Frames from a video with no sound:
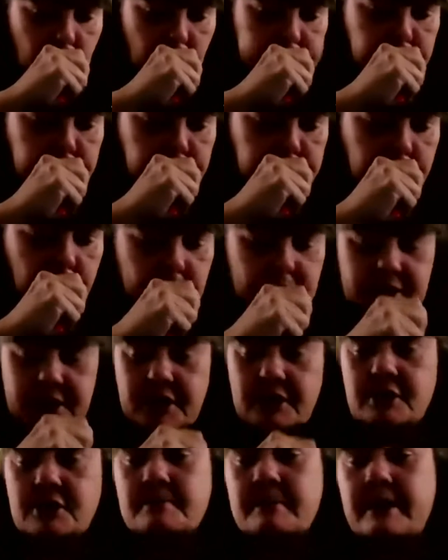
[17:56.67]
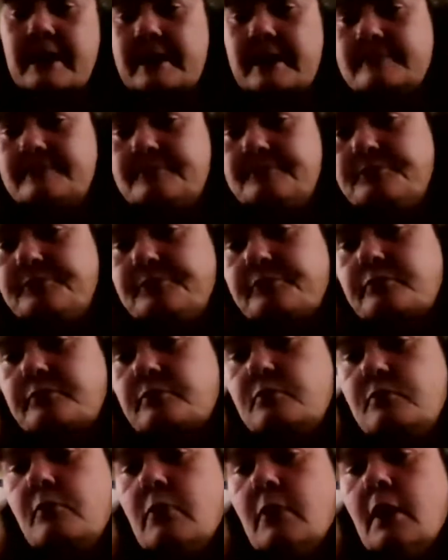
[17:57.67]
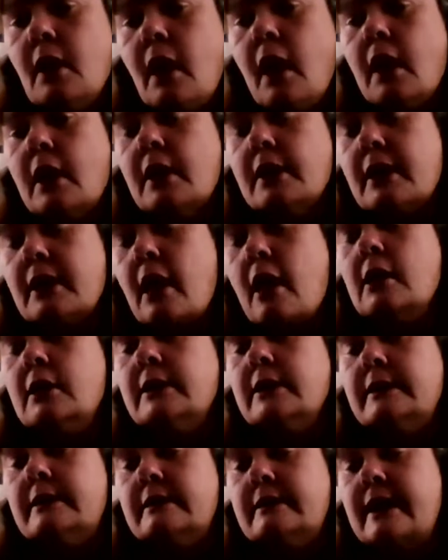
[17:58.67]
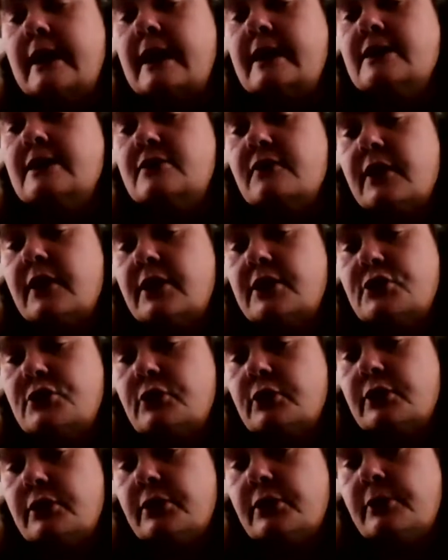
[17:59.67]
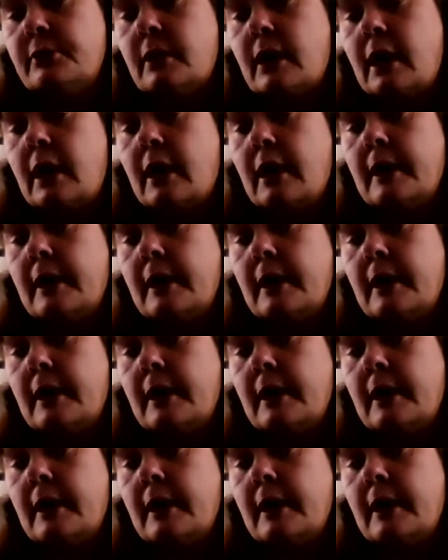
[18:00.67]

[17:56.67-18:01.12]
Excuse me. Colin, that is very true.